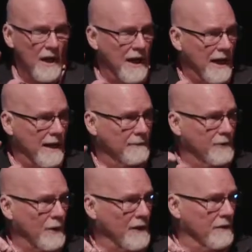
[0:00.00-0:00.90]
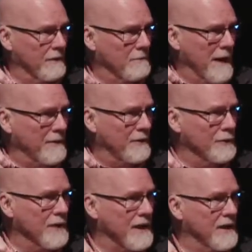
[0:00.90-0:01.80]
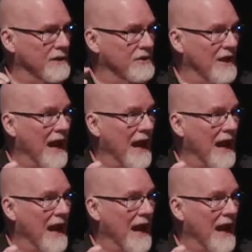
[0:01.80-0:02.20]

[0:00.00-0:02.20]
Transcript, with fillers: 20, maybe 30 years